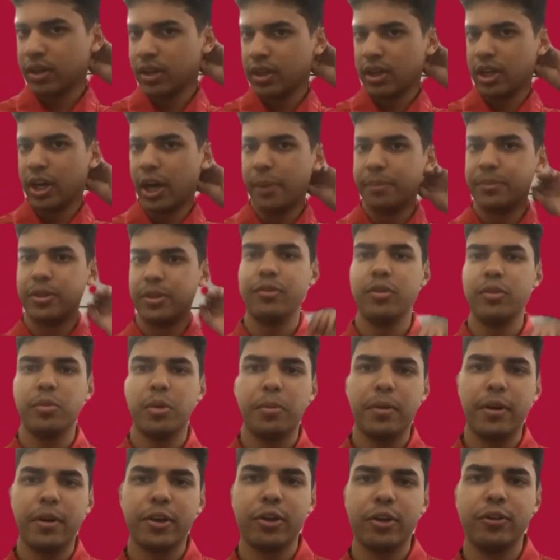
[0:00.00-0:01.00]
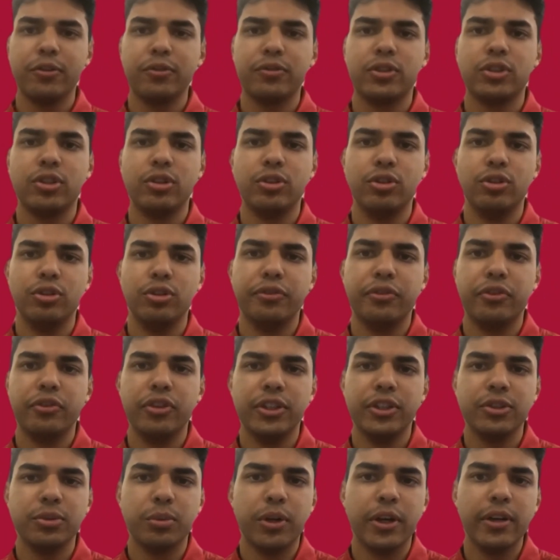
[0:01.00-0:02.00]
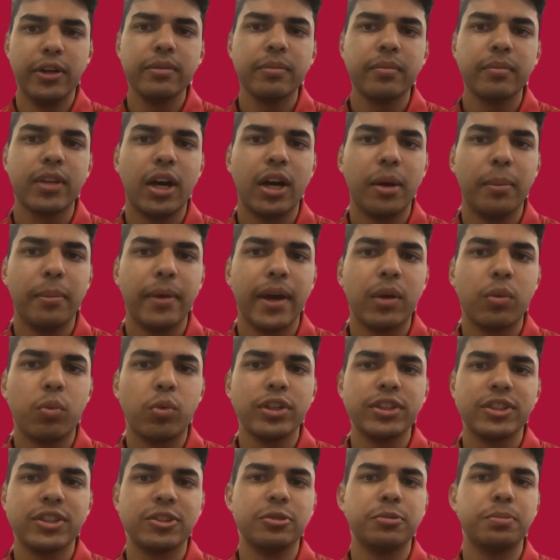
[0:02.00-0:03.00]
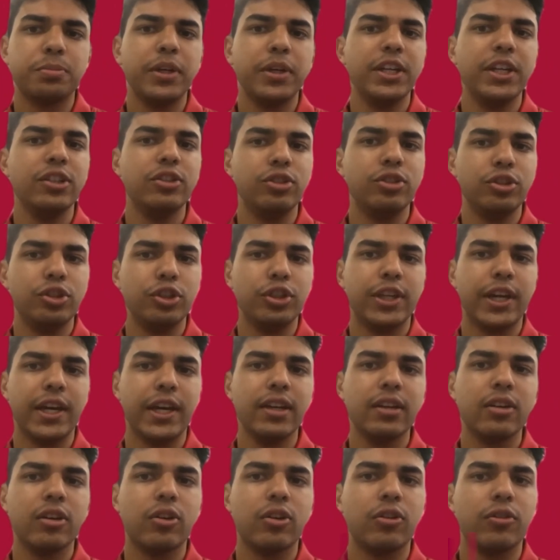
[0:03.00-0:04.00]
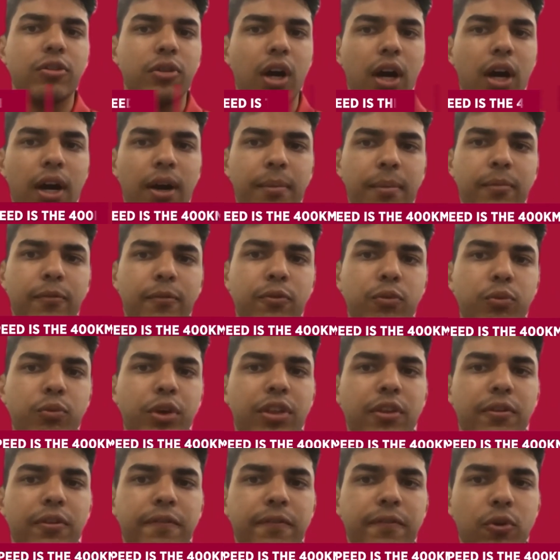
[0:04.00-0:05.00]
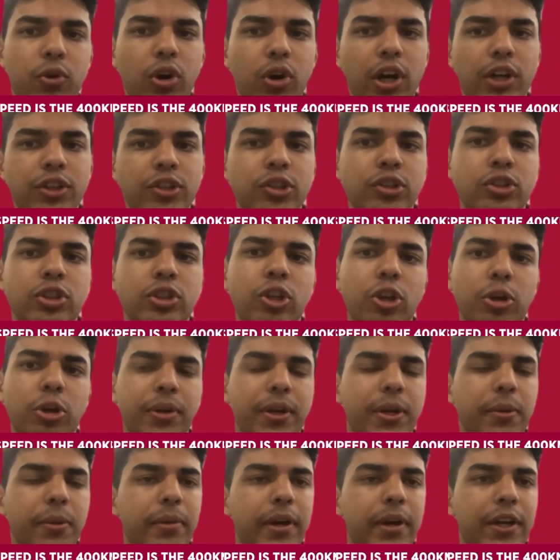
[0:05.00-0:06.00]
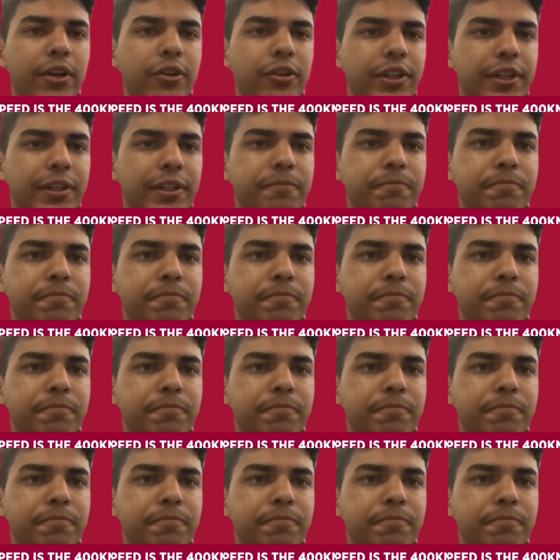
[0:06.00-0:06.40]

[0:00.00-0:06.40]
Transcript: Divyam, I might go to you for this one. At what speed do you get with a 400-kilometer battery?